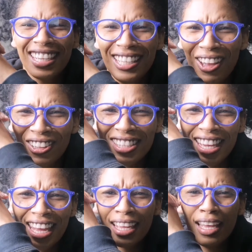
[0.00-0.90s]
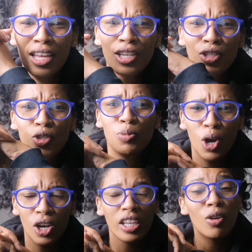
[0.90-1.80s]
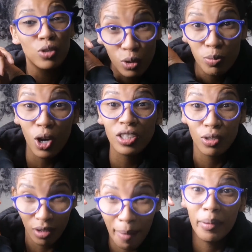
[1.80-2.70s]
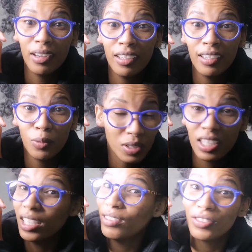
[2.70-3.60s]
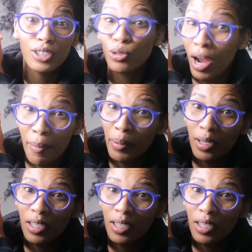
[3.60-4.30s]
hear y'all saying Snoop Dogg. Yo, Snoop Dogg's a rapper. Wiz Khalifa's a rapper.